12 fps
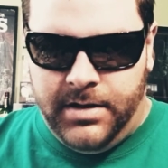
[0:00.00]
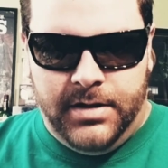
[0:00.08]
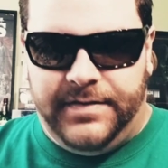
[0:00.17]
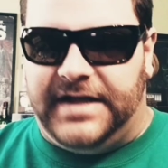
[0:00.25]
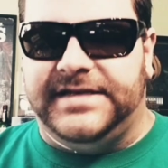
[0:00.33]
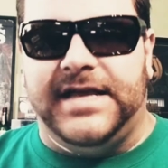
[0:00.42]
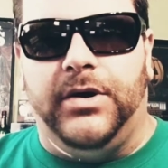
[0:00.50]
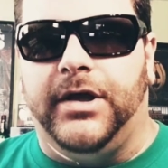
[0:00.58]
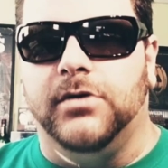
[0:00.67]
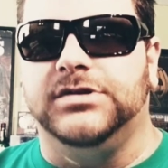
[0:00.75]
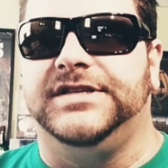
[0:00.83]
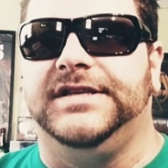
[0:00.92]
that's how it
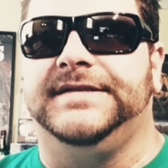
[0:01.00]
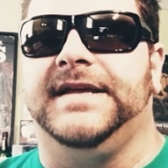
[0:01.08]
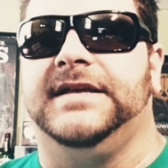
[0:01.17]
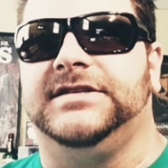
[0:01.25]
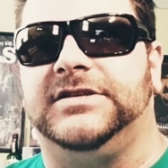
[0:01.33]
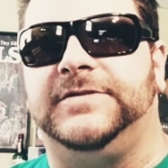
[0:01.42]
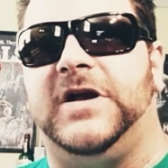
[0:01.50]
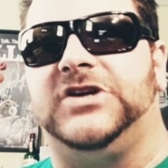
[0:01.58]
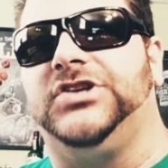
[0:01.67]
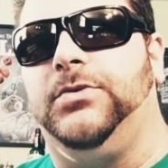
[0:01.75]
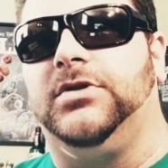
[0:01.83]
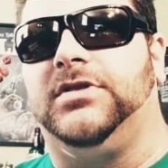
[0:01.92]
goes these days,
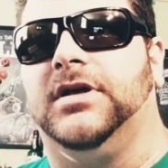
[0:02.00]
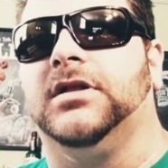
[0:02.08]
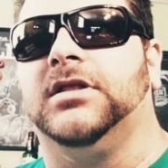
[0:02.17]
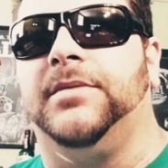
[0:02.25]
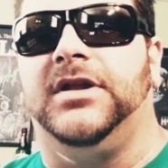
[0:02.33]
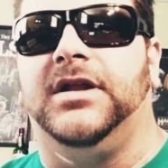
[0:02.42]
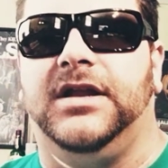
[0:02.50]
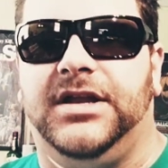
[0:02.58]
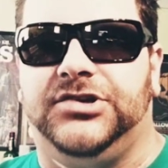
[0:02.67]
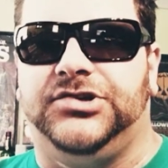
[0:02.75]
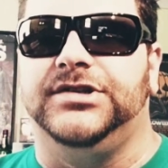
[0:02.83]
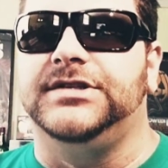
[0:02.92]
especially with the limited
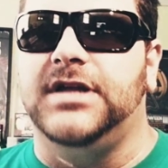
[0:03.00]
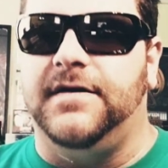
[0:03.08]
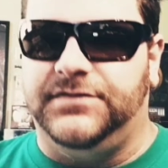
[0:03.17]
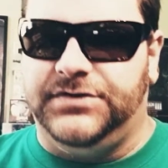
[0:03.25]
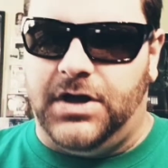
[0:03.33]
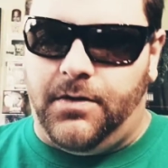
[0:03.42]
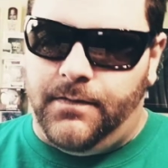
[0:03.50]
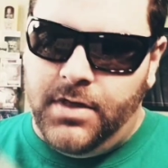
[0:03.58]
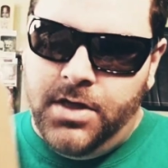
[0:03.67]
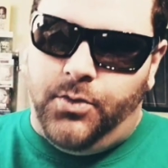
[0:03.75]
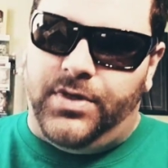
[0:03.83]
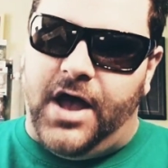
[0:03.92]
edition stuff. So,
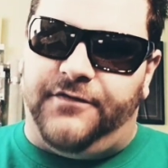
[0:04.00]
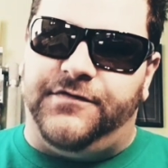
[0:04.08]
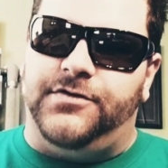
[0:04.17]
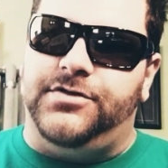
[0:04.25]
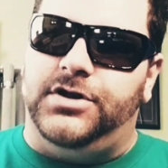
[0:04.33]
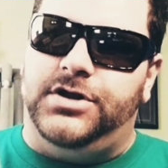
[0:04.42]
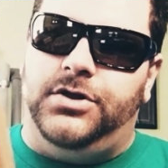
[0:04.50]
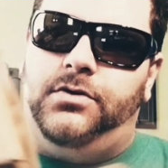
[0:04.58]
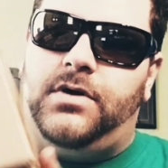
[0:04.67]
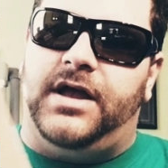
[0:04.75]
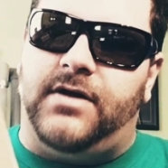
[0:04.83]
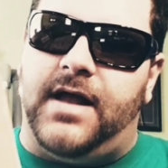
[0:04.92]
without further ado,
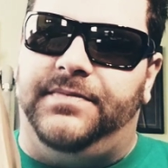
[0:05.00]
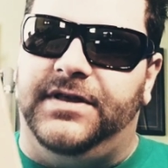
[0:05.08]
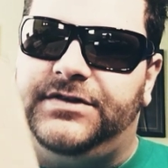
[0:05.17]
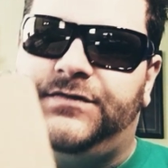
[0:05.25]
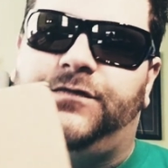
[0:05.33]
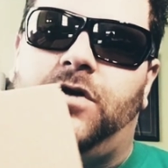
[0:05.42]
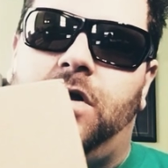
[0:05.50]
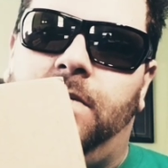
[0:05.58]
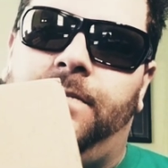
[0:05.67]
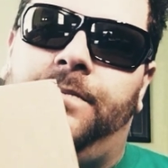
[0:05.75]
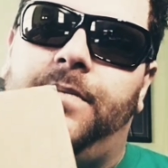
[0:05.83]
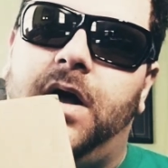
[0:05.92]
I grabbed this
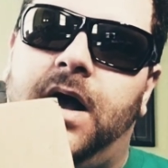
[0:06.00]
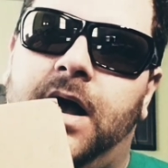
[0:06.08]
from